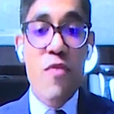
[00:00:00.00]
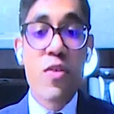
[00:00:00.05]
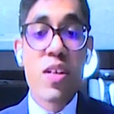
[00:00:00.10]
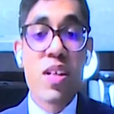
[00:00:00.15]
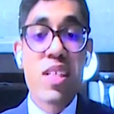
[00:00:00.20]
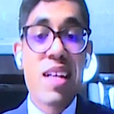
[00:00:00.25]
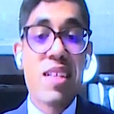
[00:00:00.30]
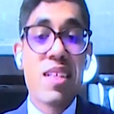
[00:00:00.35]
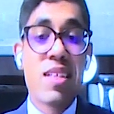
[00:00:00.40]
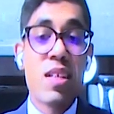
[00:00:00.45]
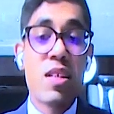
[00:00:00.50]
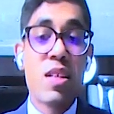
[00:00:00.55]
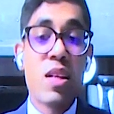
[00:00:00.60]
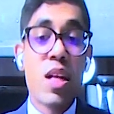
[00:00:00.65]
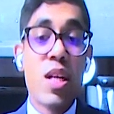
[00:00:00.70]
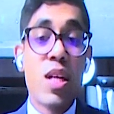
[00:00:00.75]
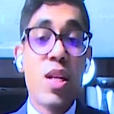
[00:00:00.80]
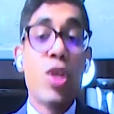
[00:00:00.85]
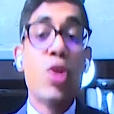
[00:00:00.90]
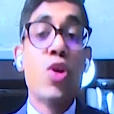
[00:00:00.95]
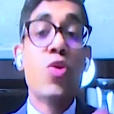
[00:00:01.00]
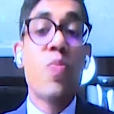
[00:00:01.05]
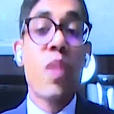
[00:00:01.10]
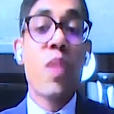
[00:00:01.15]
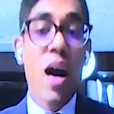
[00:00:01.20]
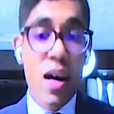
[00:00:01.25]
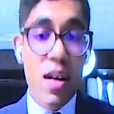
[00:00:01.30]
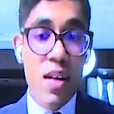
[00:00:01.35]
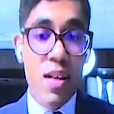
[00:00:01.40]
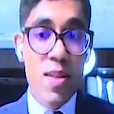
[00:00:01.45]
have created new
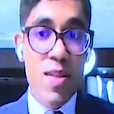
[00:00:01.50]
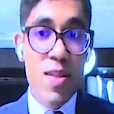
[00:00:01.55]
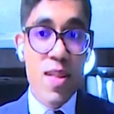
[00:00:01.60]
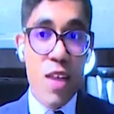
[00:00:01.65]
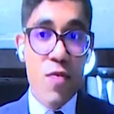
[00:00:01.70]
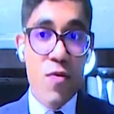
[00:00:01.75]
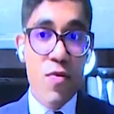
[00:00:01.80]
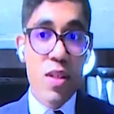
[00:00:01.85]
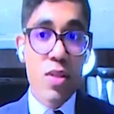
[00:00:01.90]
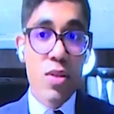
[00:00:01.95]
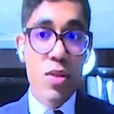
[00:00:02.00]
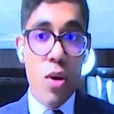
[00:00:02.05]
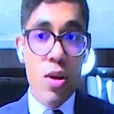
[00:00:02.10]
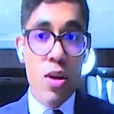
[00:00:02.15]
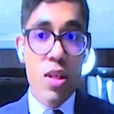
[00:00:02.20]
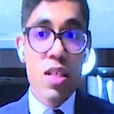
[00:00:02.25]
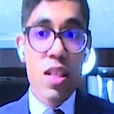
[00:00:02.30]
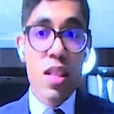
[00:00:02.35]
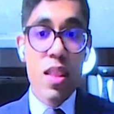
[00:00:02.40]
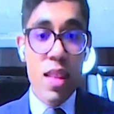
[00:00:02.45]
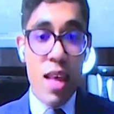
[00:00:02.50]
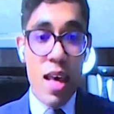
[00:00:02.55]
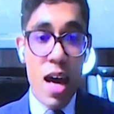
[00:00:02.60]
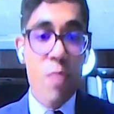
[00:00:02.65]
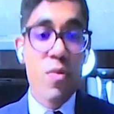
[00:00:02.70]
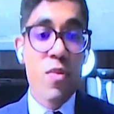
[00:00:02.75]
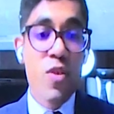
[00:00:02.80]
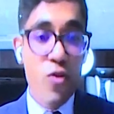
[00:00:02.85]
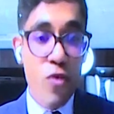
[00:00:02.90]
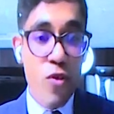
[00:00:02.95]
markets that were not
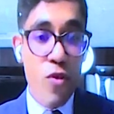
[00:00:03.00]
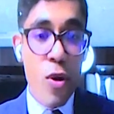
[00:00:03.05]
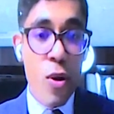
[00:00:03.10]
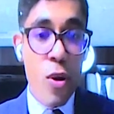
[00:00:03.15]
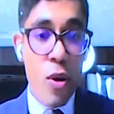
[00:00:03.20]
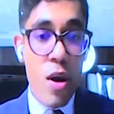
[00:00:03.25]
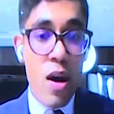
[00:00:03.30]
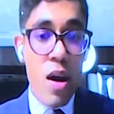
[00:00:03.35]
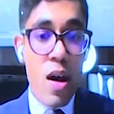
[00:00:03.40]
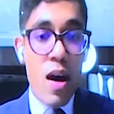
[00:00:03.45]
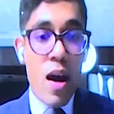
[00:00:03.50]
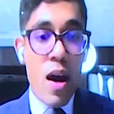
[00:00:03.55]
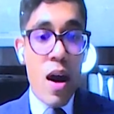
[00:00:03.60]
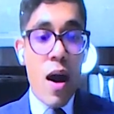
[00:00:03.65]
there before.